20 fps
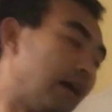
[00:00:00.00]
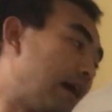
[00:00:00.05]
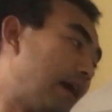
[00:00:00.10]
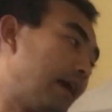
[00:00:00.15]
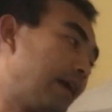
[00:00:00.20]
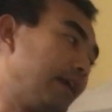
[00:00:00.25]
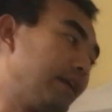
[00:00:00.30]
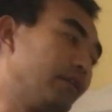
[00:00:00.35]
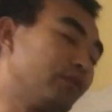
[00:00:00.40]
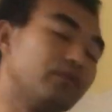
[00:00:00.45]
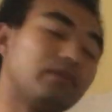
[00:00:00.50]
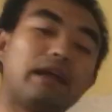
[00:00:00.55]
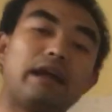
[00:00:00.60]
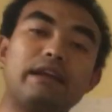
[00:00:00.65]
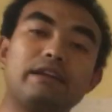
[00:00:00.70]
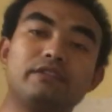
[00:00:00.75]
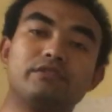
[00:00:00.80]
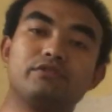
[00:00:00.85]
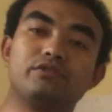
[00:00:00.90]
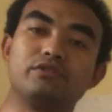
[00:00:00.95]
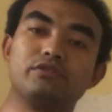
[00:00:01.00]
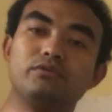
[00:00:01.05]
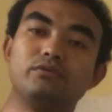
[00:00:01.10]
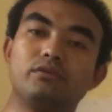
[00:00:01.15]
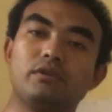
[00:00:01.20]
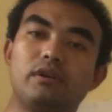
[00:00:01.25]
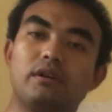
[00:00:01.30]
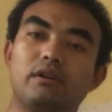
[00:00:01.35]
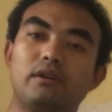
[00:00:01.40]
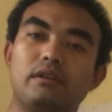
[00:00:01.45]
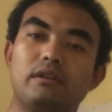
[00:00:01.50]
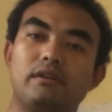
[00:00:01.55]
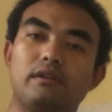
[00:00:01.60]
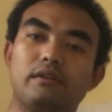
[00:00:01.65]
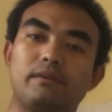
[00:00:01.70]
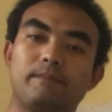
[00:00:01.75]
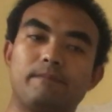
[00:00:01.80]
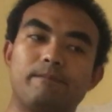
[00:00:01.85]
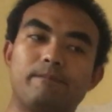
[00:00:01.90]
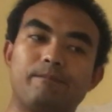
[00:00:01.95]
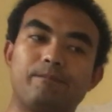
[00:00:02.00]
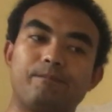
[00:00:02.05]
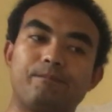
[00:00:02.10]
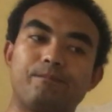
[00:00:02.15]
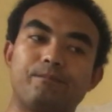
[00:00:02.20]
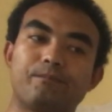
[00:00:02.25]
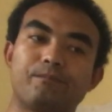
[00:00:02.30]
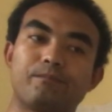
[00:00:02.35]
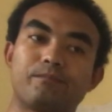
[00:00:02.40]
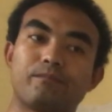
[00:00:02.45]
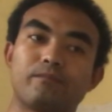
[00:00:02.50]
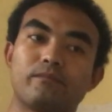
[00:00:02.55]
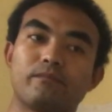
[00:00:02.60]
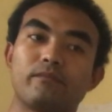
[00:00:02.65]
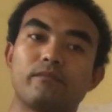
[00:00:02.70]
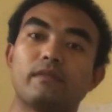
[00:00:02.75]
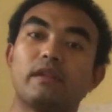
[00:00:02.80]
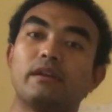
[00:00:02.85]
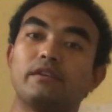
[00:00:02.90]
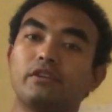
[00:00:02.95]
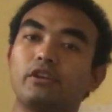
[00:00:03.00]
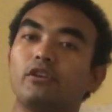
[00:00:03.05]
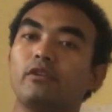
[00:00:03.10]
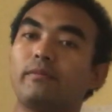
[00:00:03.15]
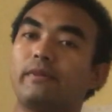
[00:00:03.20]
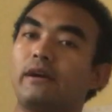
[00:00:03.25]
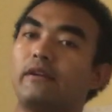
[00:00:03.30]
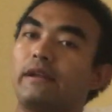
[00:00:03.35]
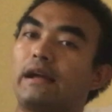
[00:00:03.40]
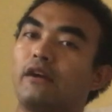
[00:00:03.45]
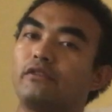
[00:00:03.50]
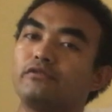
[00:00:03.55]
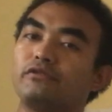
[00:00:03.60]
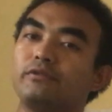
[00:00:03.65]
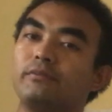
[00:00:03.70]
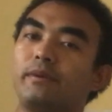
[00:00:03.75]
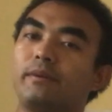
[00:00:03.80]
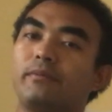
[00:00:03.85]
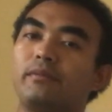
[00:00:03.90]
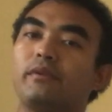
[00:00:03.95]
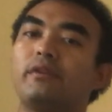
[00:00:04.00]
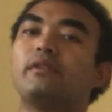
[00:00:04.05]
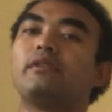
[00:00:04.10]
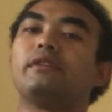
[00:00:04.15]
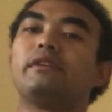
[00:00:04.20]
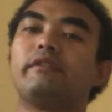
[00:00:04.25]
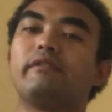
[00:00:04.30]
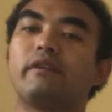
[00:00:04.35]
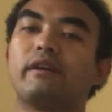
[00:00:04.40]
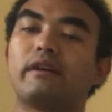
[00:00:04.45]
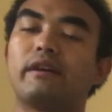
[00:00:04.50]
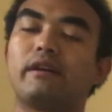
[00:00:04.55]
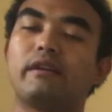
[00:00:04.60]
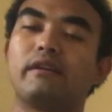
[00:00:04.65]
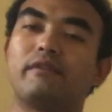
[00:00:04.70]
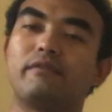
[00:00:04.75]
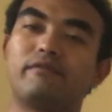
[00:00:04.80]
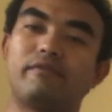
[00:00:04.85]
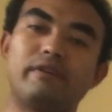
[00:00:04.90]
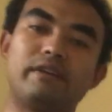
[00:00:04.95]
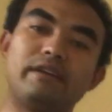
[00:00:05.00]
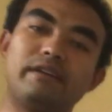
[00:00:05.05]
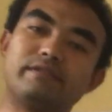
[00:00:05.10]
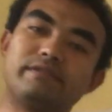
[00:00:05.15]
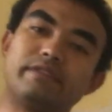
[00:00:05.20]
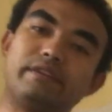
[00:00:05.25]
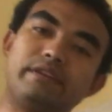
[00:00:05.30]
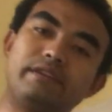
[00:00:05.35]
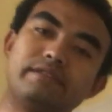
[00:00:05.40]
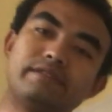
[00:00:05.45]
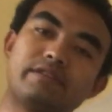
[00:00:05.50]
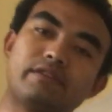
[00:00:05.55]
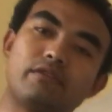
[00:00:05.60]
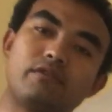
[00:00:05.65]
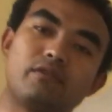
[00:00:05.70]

I would like to tell you about how to remember the hiragana very easily.